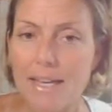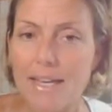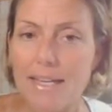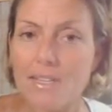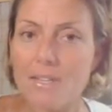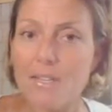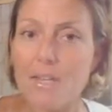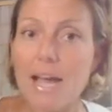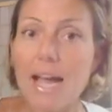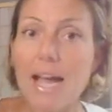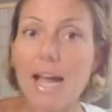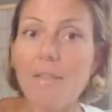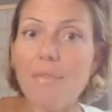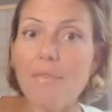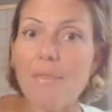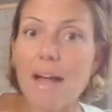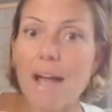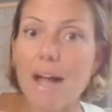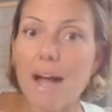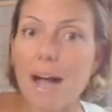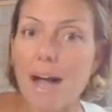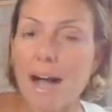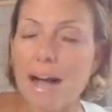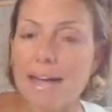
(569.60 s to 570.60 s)
It's at
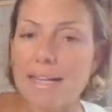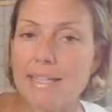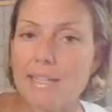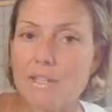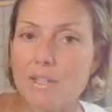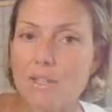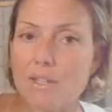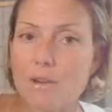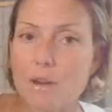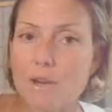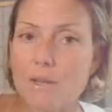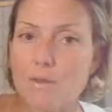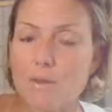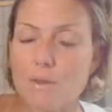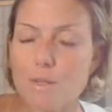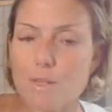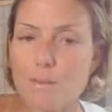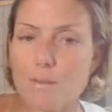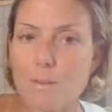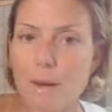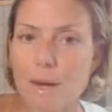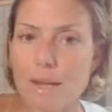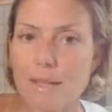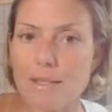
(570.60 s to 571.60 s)
that heightened stress
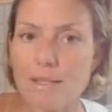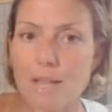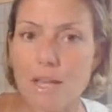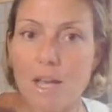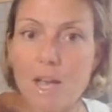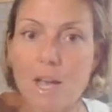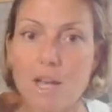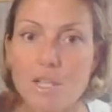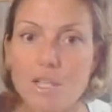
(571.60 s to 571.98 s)
response.